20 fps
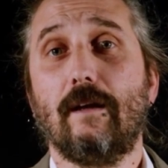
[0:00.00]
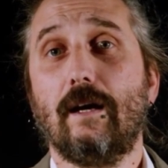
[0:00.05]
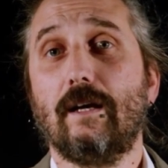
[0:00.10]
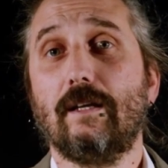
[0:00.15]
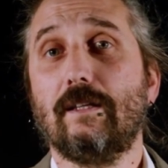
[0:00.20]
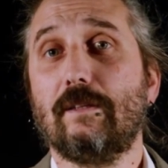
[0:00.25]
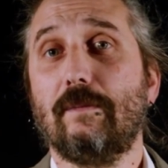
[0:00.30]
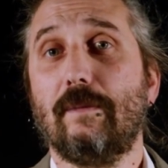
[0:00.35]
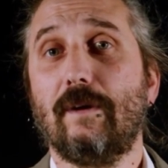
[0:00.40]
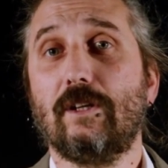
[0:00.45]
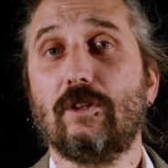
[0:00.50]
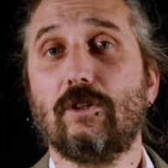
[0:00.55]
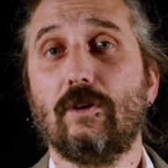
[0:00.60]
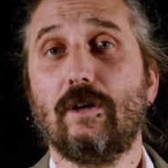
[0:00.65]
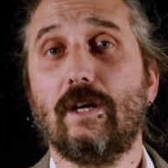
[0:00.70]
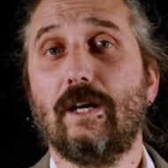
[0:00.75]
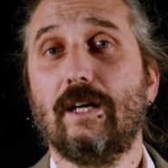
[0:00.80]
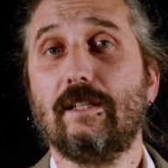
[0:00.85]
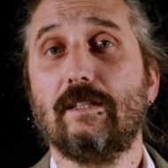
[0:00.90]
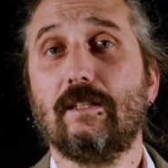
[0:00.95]

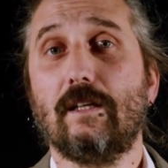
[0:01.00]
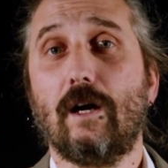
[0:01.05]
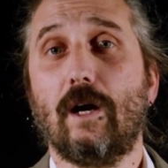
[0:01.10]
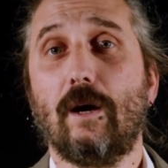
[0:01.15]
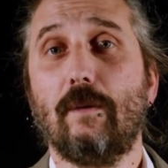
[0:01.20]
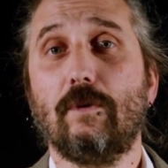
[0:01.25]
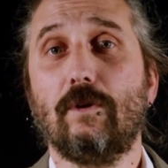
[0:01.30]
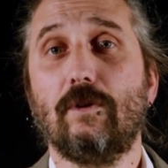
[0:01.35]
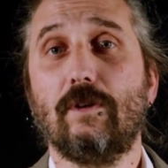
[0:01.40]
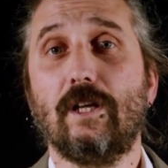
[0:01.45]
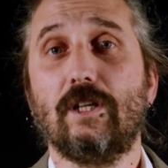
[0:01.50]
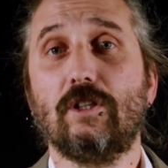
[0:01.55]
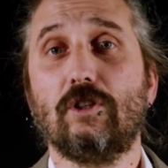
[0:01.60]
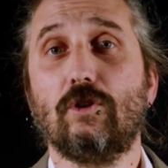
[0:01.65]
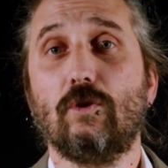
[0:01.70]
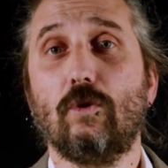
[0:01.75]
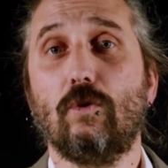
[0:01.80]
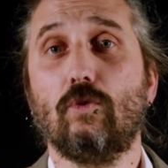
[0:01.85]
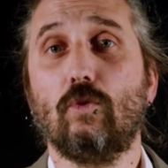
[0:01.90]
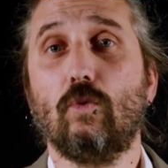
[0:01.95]
specialized
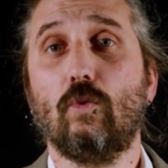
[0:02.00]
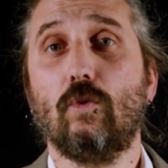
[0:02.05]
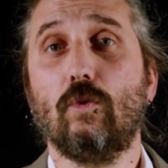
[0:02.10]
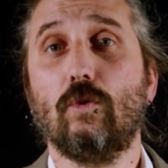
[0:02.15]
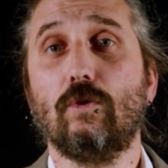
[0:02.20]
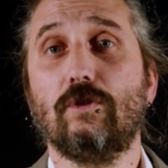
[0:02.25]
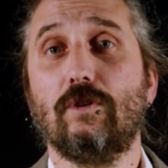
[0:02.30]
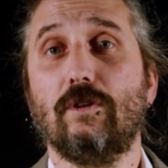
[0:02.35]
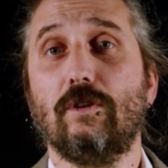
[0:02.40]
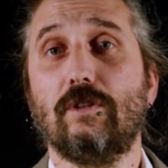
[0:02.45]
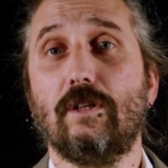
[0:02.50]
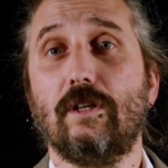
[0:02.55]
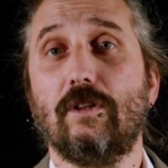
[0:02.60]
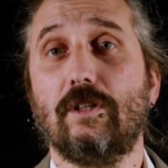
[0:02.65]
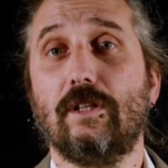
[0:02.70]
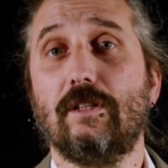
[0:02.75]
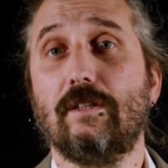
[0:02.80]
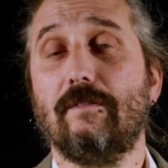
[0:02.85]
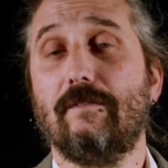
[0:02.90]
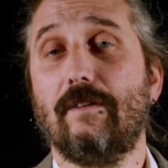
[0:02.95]
computational tools such
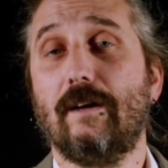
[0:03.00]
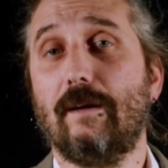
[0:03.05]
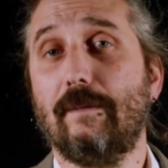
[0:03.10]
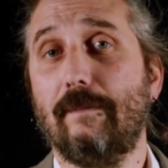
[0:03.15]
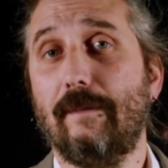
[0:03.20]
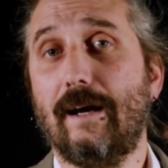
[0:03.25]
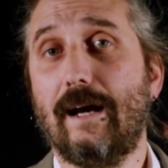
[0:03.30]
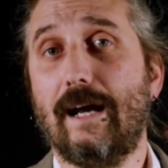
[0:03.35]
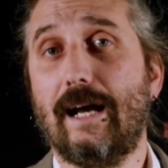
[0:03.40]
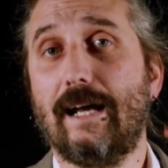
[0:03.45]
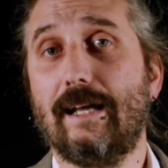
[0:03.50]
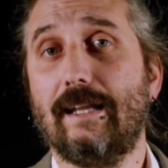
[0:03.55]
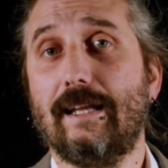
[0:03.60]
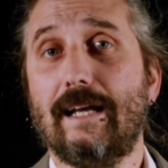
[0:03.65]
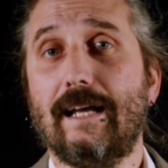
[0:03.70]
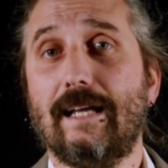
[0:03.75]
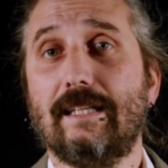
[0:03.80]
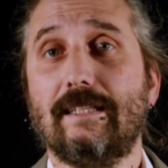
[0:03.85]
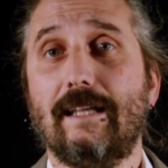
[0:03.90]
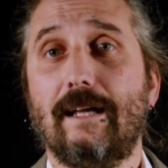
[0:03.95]
as VEEP and
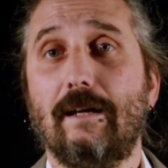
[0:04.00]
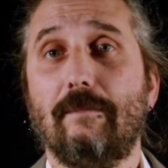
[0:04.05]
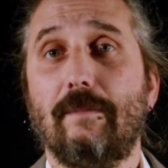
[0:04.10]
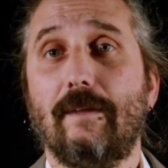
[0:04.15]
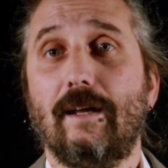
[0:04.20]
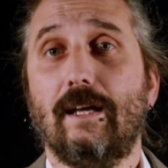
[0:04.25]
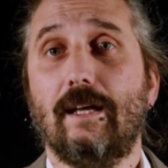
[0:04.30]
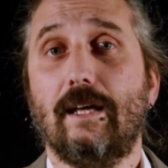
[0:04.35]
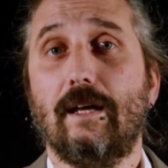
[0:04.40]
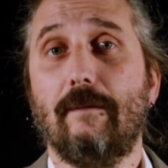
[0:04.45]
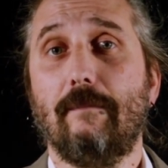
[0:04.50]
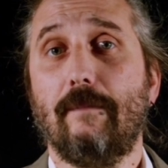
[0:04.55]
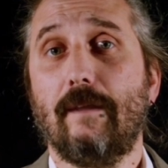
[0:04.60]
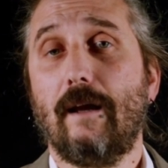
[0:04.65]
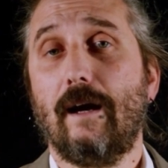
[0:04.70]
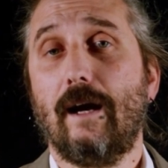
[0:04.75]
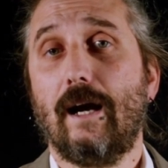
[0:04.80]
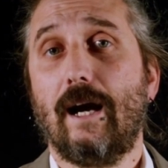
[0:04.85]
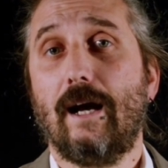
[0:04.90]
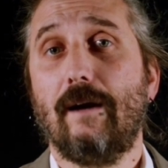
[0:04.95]
SNP
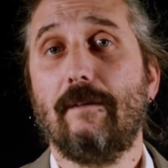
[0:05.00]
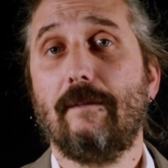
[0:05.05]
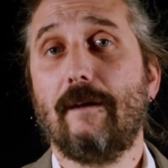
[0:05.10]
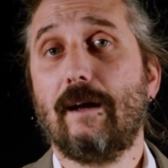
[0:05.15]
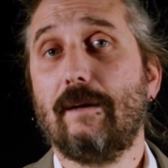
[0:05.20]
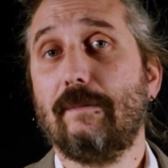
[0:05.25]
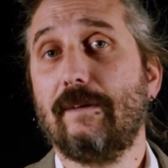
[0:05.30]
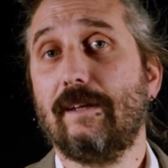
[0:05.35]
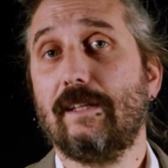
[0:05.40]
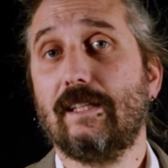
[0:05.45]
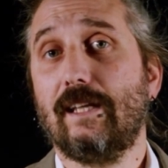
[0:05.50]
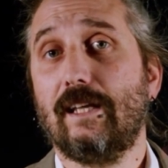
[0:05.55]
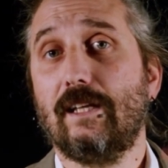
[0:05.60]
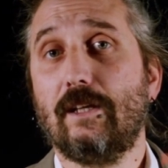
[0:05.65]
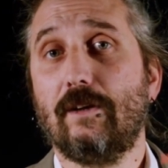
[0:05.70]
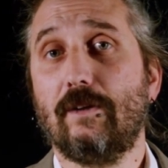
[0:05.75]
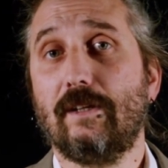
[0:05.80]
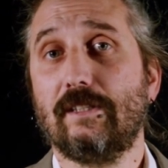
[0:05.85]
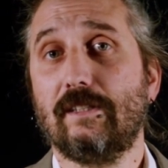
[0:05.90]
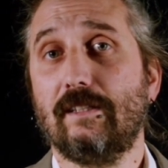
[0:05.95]
have been
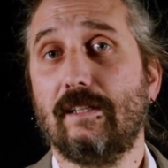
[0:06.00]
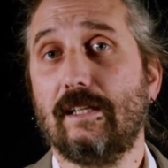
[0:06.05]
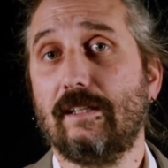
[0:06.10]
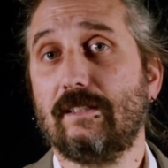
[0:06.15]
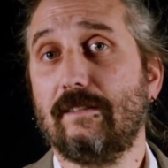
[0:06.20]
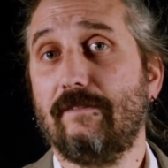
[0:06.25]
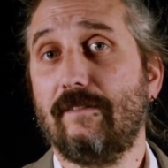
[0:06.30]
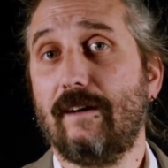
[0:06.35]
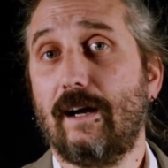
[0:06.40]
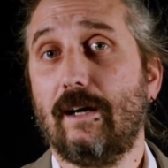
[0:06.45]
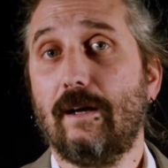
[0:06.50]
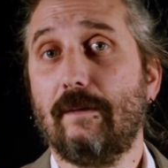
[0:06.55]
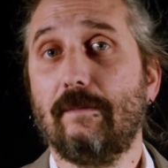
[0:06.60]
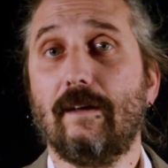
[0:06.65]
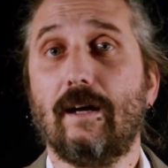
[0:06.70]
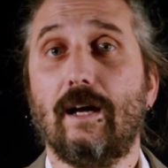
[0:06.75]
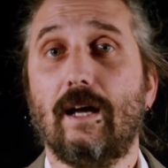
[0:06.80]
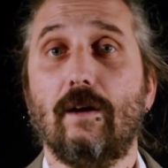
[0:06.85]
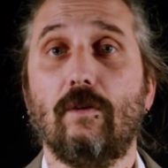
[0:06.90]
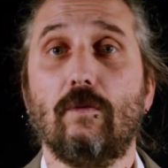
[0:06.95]
meticulously developed
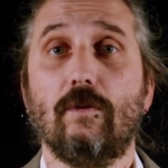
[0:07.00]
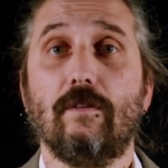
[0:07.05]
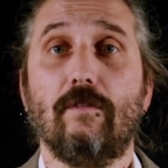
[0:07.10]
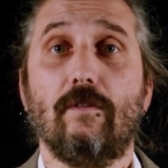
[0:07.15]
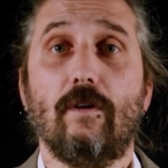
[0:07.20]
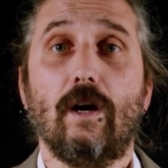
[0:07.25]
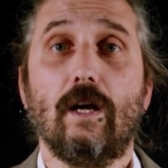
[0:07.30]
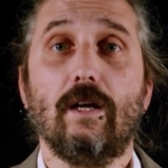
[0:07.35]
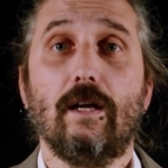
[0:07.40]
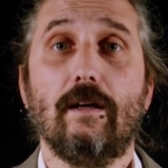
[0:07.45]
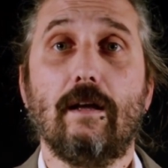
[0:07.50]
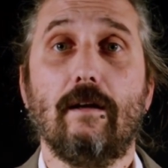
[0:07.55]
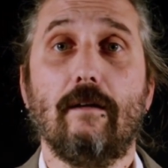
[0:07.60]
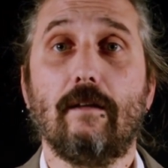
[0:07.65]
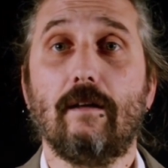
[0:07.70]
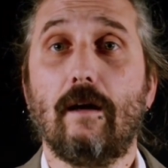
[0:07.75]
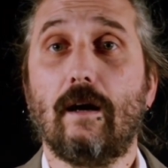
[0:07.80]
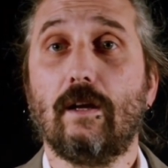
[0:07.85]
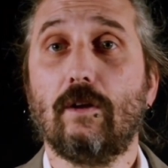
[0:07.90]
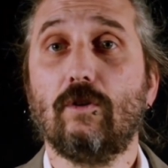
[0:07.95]
and refined
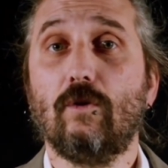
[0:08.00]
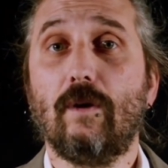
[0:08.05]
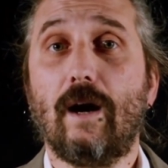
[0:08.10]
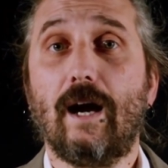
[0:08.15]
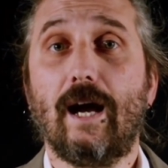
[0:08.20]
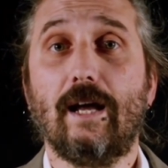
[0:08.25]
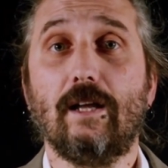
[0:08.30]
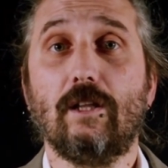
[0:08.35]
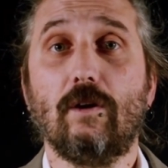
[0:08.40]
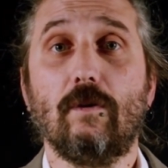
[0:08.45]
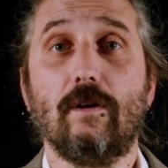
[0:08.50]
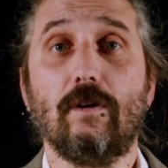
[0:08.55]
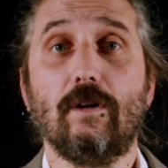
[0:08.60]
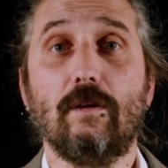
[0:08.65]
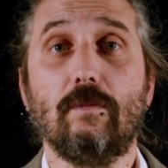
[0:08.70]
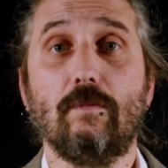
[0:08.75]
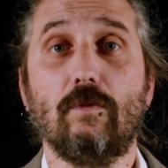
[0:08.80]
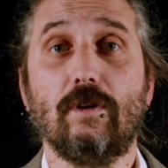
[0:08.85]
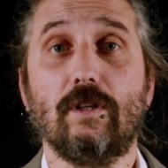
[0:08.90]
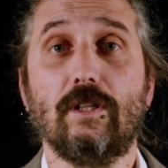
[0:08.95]
to accurately
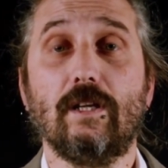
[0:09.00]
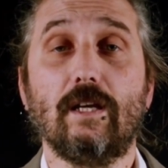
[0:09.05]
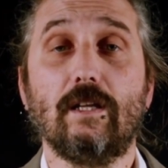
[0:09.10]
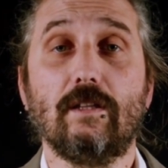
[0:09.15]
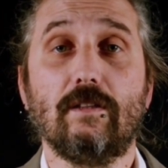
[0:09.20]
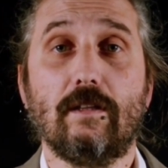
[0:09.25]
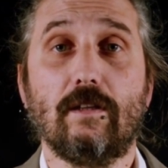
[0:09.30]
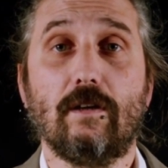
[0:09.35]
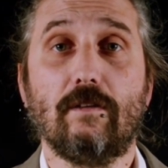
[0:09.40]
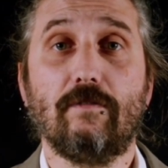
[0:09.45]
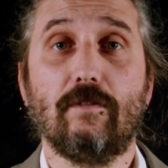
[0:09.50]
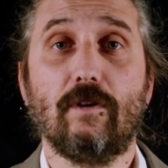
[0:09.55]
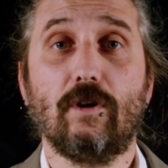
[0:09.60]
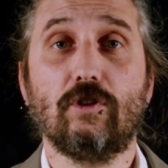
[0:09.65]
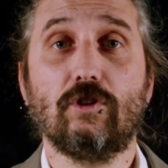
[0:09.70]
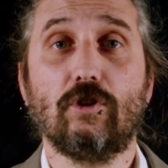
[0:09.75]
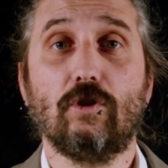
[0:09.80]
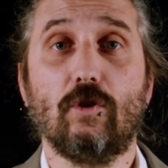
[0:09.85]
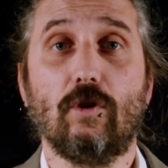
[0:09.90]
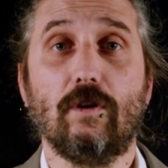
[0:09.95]
predict the
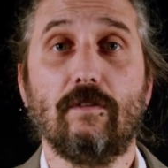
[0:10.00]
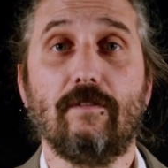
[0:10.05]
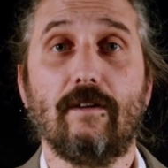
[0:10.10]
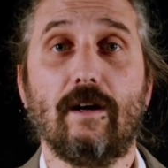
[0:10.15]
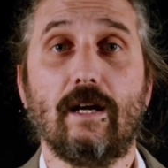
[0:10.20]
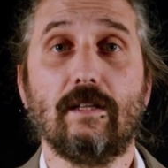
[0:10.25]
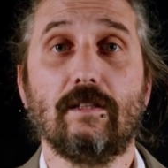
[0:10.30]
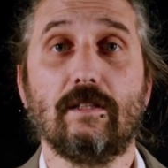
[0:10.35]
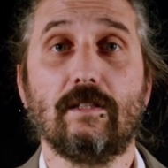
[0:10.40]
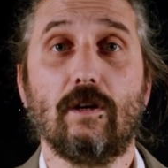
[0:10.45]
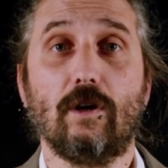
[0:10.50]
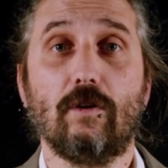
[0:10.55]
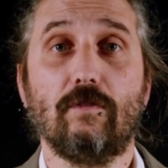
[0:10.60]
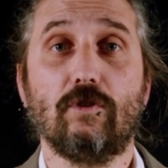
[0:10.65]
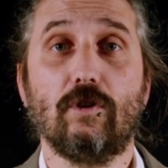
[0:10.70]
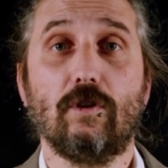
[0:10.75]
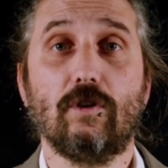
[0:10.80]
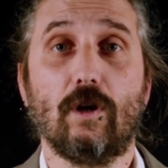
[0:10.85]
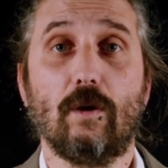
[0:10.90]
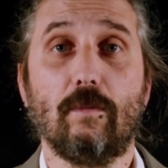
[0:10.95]
functional effects of
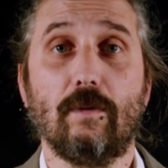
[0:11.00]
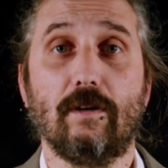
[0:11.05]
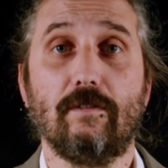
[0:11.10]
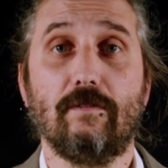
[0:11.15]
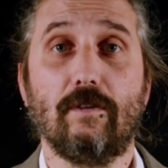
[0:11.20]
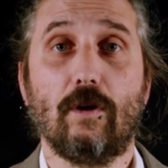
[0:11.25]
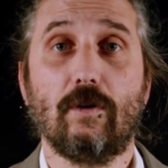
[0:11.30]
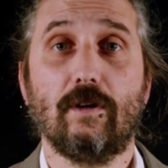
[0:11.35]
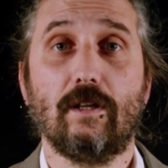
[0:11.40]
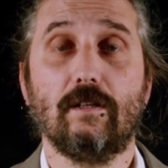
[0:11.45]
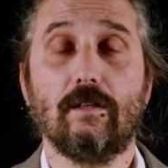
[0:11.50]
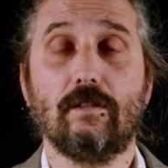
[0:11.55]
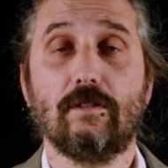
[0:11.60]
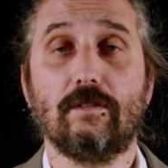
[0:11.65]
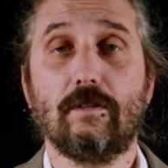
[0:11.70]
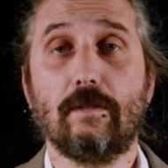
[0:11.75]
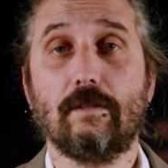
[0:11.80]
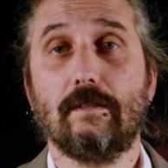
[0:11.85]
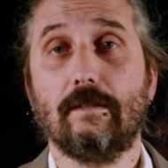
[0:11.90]
genomic variants.